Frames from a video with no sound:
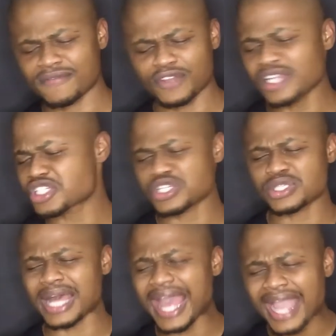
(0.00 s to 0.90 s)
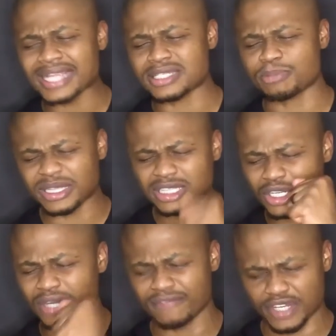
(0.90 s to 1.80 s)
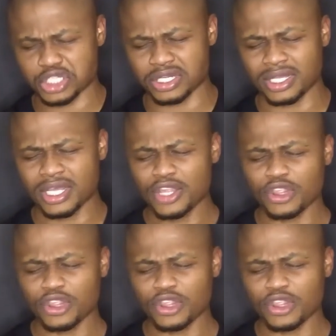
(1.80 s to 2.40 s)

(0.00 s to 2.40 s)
Not just the act, but the conviction.